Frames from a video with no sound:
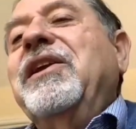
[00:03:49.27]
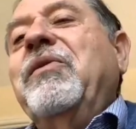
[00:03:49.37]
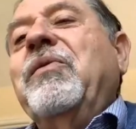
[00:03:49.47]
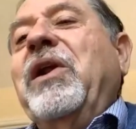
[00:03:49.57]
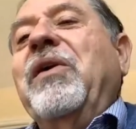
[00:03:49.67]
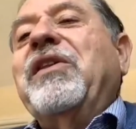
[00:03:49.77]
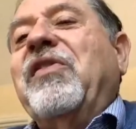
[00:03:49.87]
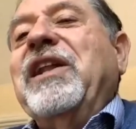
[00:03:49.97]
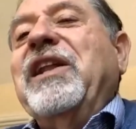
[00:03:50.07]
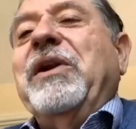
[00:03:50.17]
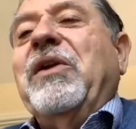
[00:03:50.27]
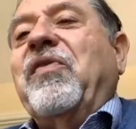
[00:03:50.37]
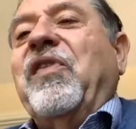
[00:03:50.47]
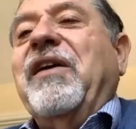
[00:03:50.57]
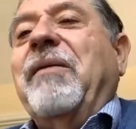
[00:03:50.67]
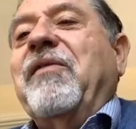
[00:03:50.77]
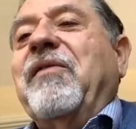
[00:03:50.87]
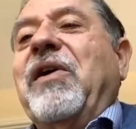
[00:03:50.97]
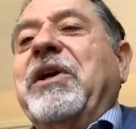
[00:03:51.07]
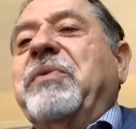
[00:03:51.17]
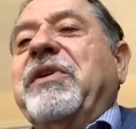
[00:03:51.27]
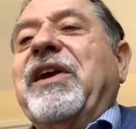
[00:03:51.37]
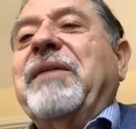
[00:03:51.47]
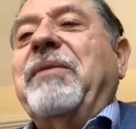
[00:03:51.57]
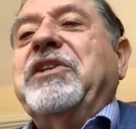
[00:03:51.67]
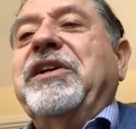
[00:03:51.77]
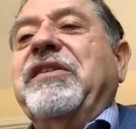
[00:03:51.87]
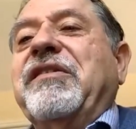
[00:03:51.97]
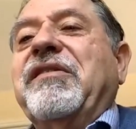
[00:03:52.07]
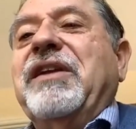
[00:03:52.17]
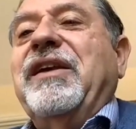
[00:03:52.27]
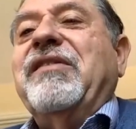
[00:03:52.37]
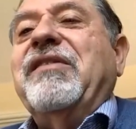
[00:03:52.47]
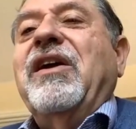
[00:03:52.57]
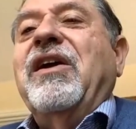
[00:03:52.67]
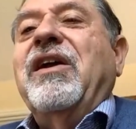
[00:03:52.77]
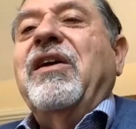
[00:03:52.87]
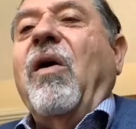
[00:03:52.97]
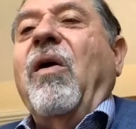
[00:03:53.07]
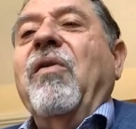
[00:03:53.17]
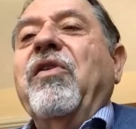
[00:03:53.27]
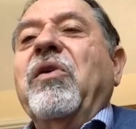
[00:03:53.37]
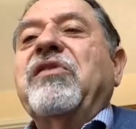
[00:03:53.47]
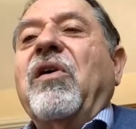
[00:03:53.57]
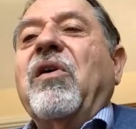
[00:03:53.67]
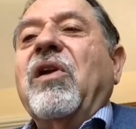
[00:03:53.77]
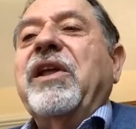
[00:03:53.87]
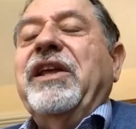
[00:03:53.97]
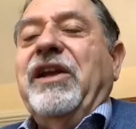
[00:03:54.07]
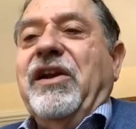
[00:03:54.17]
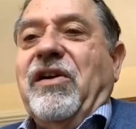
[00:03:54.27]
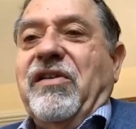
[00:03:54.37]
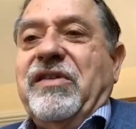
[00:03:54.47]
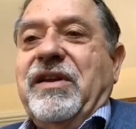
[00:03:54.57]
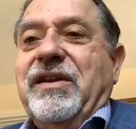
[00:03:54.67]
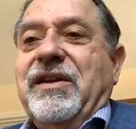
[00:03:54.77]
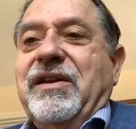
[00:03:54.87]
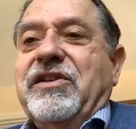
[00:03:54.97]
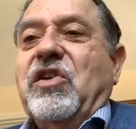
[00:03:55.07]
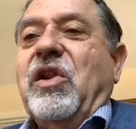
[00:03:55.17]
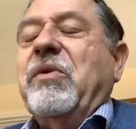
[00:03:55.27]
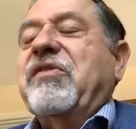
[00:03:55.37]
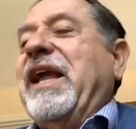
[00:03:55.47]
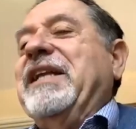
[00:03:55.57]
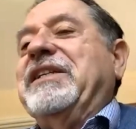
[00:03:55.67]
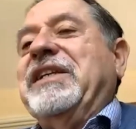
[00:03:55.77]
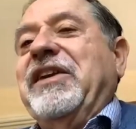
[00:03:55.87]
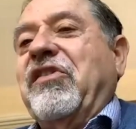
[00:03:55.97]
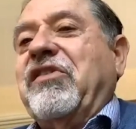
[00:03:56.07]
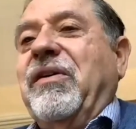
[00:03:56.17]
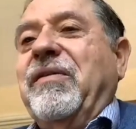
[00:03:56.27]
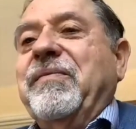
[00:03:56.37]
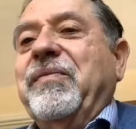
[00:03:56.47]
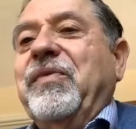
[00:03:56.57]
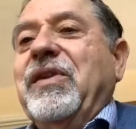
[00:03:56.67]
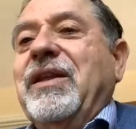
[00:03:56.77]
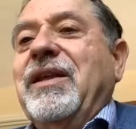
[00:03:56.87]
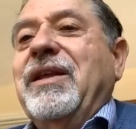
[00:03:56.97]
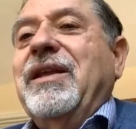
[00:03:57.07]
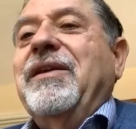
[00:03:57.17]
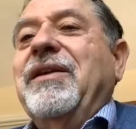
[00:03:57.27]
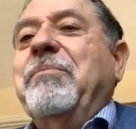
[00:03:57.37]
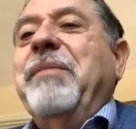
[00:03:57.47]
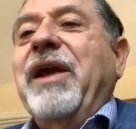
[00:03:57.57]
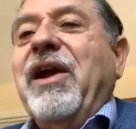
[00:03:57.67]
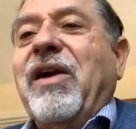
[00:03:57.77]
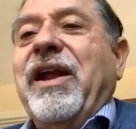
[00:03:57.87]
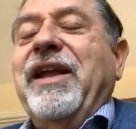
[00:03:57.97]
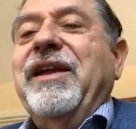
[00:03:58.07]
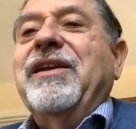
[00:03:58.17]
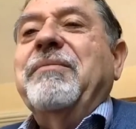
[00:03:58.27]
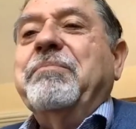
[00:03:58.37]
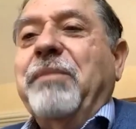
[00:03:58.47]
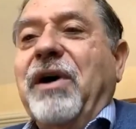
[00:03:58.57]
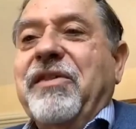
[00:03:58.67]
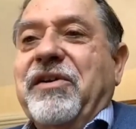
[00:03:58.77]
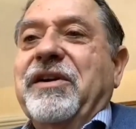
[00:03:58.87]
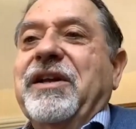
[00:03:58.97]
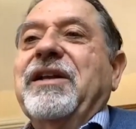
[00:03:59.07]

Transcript: The thing that we don't think of very much when we think about Jesus is all those early years till he was 18 or so. Mary mothered